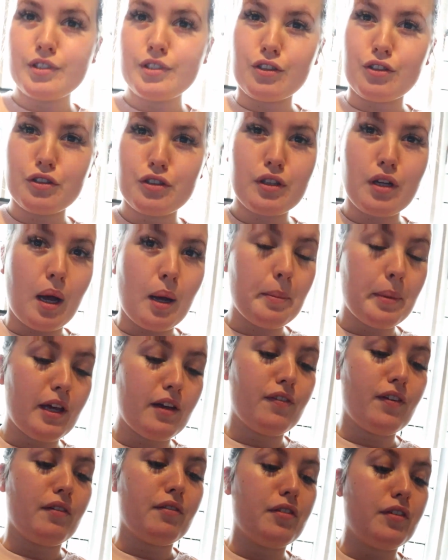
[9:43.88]
So I just got a
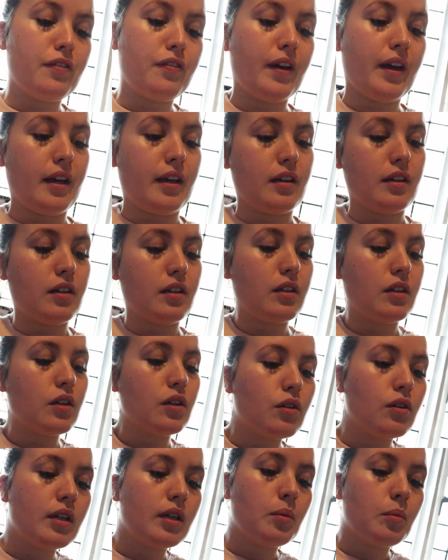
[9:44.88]
bit of everything
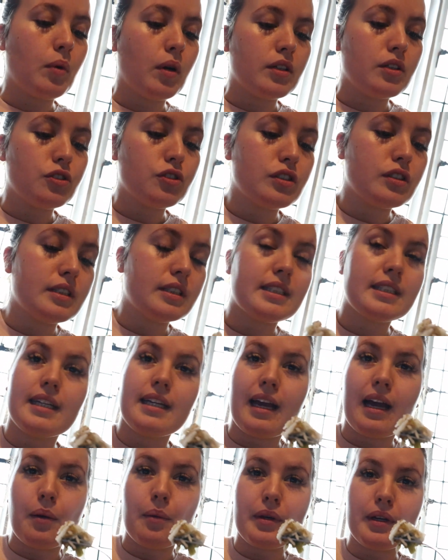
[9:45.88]
all in one just to
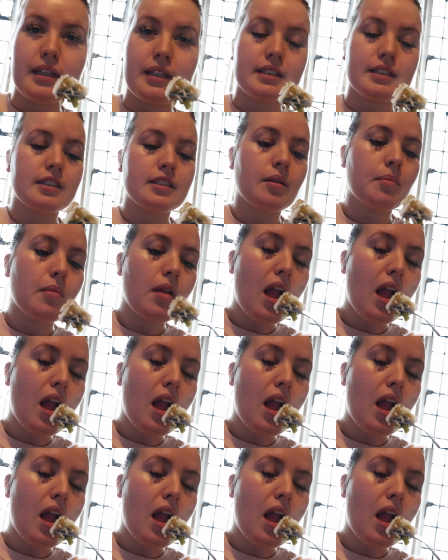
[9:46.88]
see how it is.